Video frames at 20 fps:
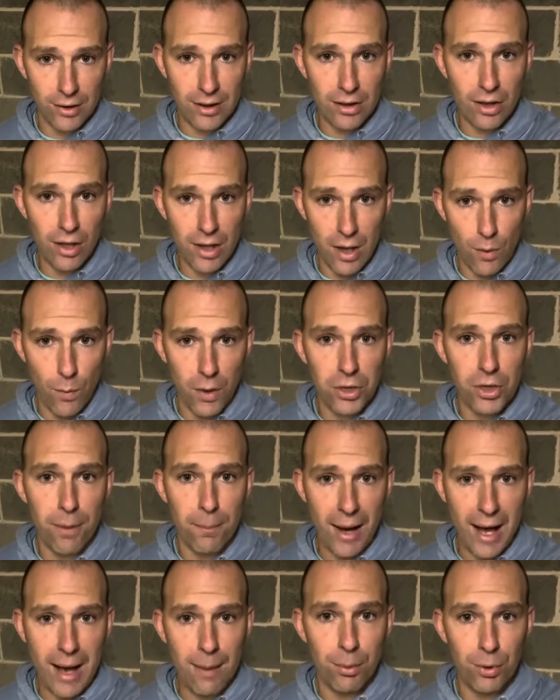and look at what the
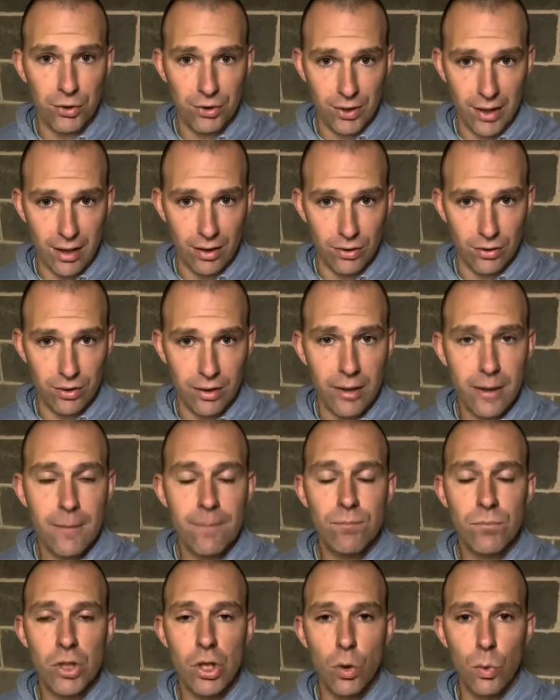Bible says.
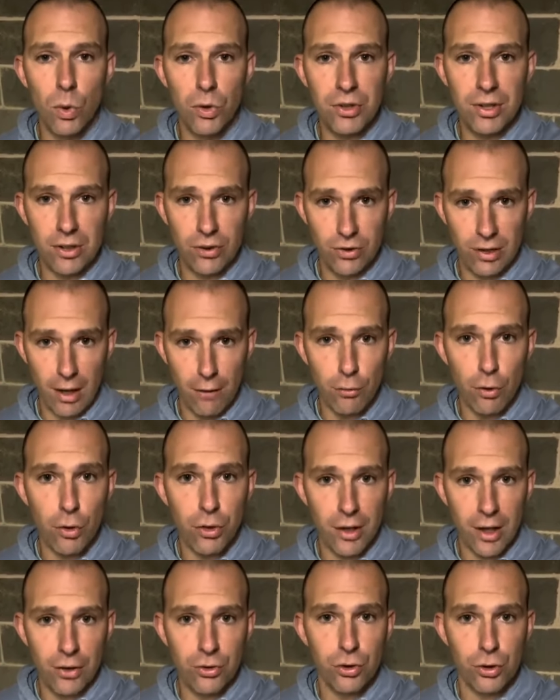You will see several
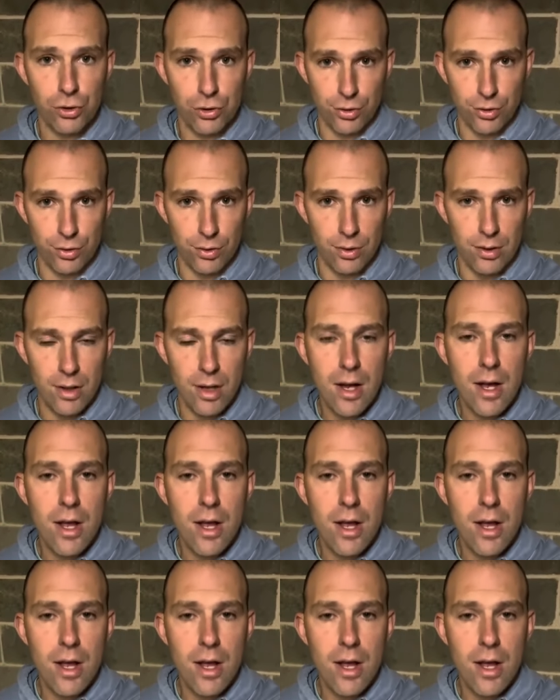things are true.